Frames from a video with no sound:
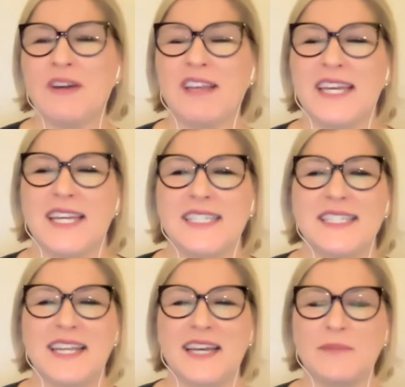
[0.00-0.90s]

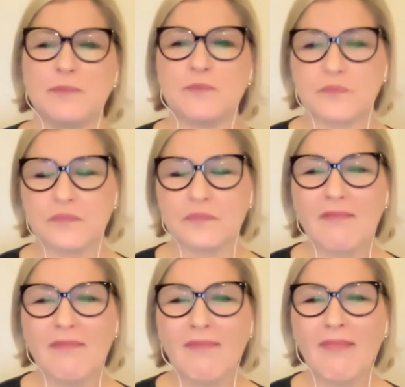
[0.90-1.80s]
And
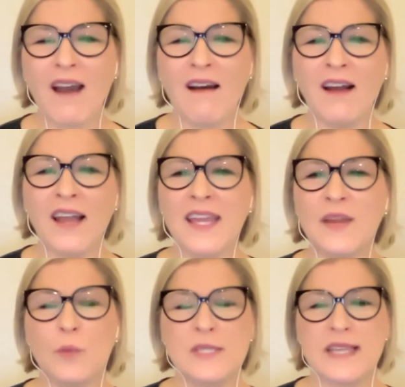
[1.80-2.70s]

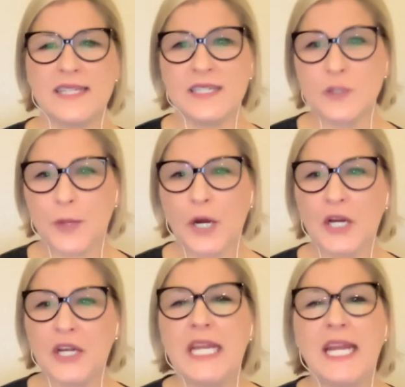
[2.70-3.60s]
I was at a dinner
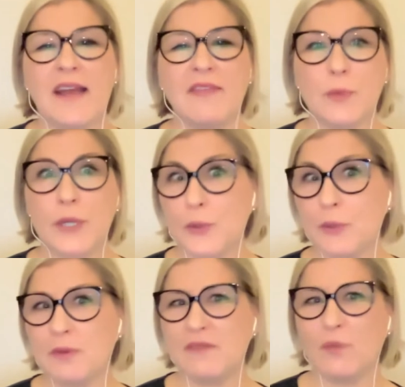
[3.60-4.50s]
party and there were a
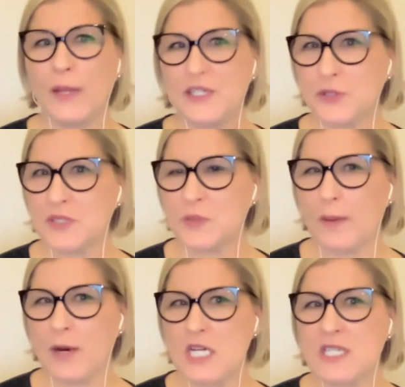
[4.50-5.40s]
group of winter
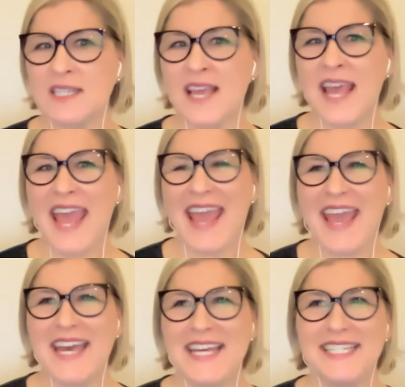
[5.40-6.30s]
swimmers.
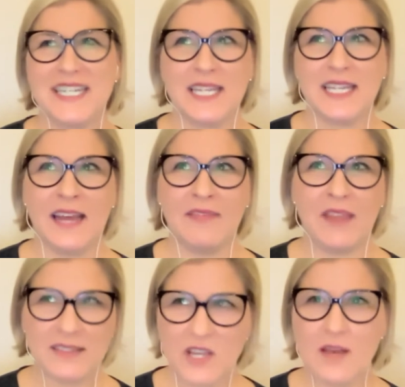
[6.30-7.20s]
And at
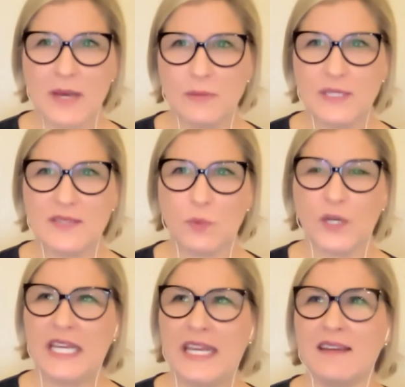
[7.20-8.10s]
that time I was
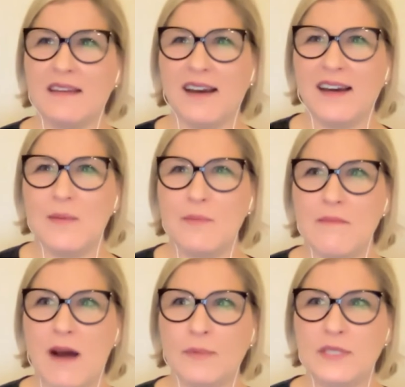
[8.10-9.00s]
working
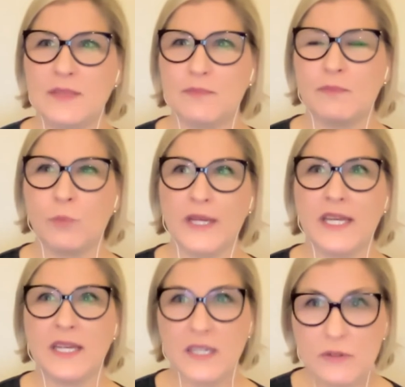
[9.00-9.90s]

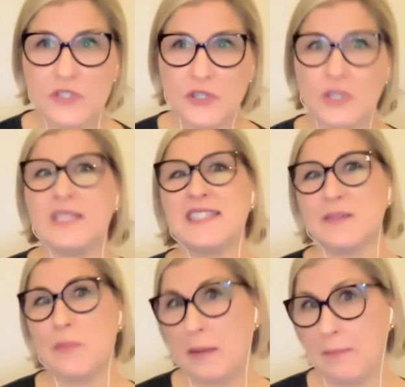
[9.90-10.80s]
in news
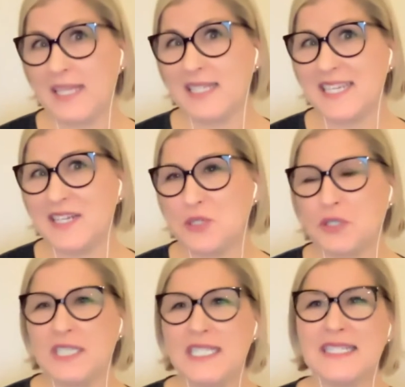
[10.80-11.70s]
journalism and magazine
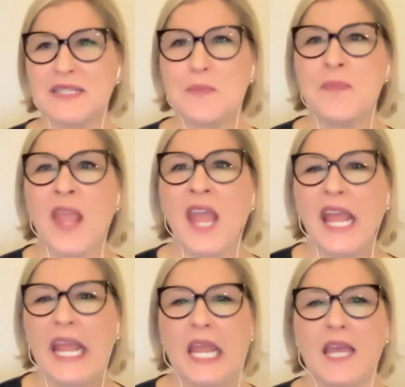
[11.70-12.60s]
journalism,
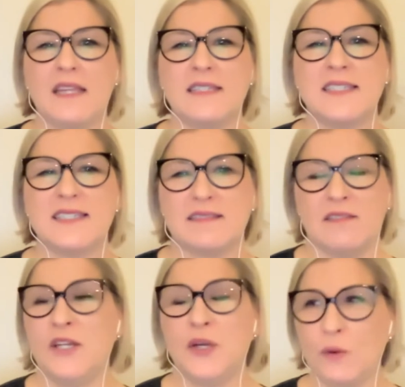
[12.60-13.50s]
and,
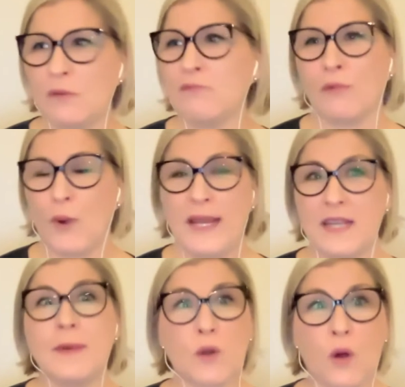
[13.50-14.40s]
you know,
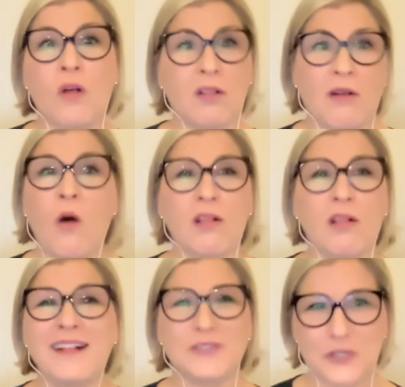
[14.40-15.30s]
writing about all
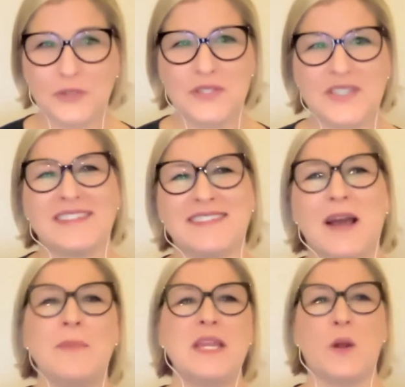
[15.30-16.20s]
cultures,
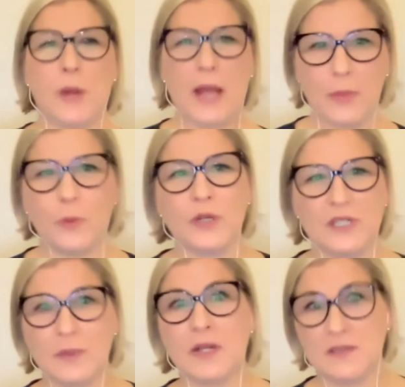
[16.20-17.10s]
I mean, around the
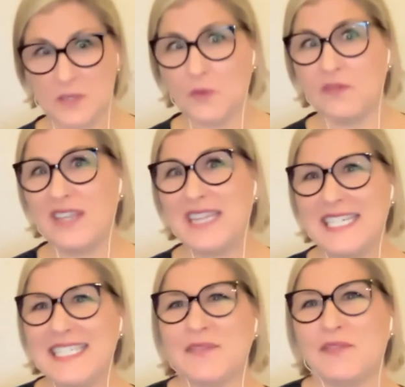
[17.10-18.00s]
world, but also
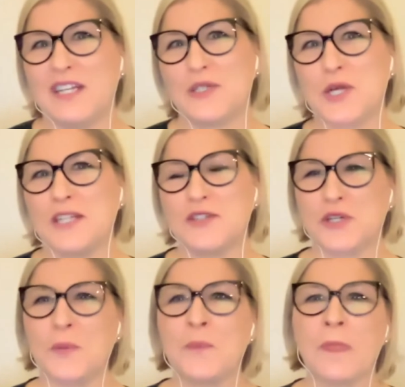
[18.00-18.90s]
Finnish
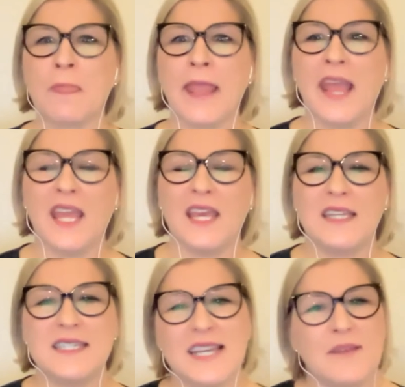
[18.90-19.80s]
culture.
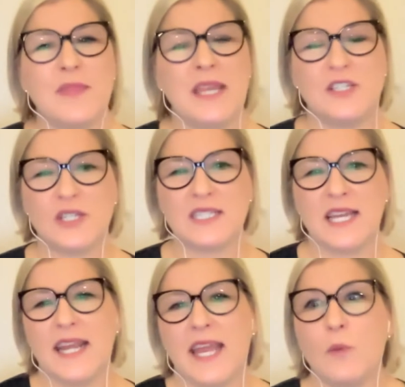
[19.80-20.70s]
And they just
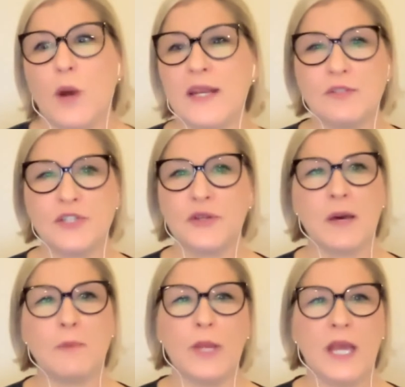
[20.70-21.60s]
said, hey, why don't you
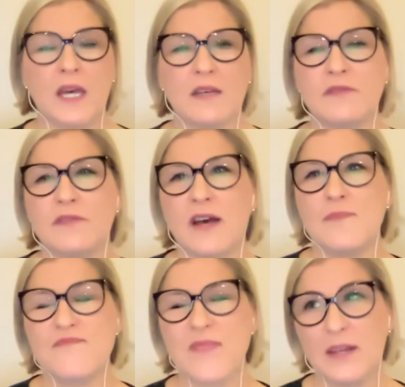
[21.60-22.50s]
come? We have
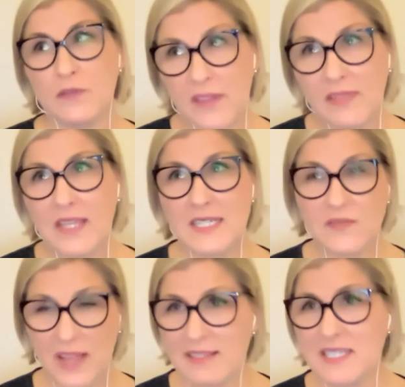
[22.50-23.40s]
in Finland,
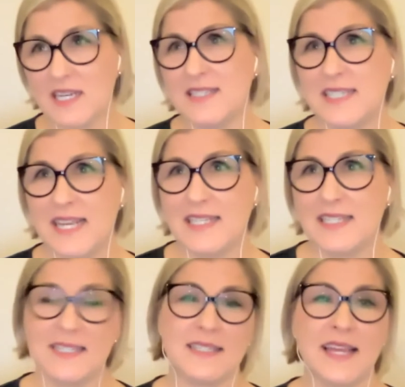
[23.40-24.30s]
Valentine's Day
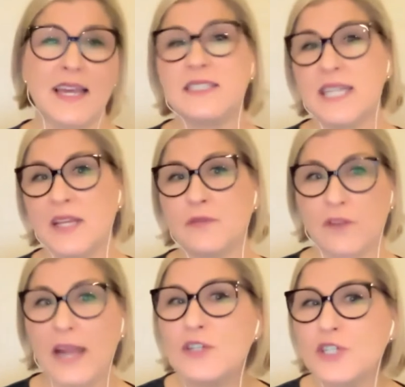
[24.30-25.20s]
is like a day of
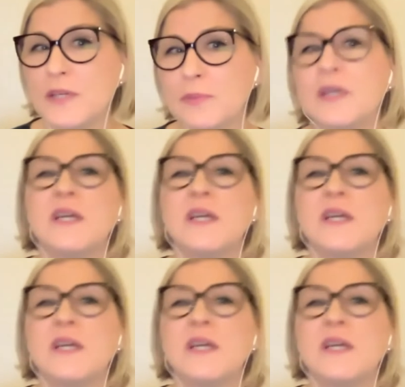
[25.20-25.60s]
friendship.